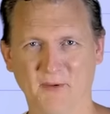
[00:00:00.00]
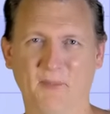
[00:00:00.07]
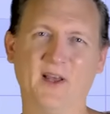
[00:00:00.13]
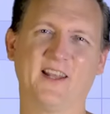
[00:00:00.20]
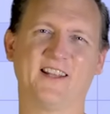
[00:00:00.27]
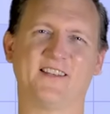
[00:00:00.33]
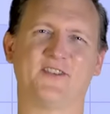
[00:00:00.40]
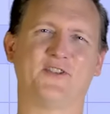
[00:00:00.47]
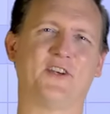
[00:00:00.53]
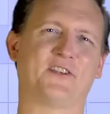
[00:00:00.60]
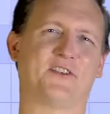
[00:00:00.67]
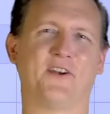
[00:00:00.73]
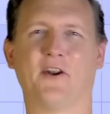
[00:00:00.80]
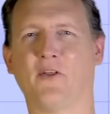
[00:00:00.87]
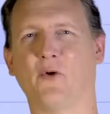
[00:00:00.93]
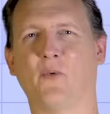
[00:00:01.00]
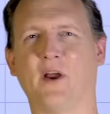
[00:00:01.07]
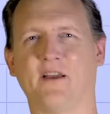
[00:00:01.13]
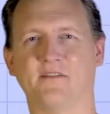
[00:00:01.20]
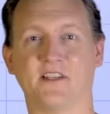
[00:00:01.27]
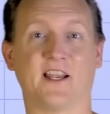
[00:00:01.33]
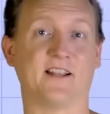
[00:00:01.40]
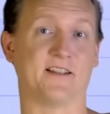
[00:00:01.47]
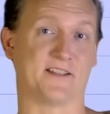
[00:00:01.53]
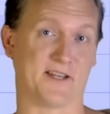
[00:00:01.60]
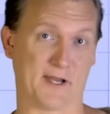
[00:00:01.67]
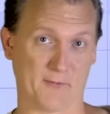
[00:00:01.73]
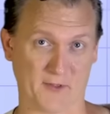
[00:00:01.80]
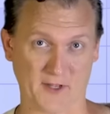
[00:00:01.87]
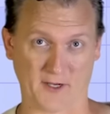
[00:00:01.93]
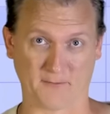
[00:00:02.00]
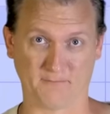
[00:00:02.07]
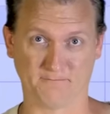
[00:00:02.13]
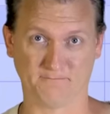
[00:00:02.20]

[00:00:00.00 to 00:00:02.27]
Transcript: But it's just another way of saying the same thing.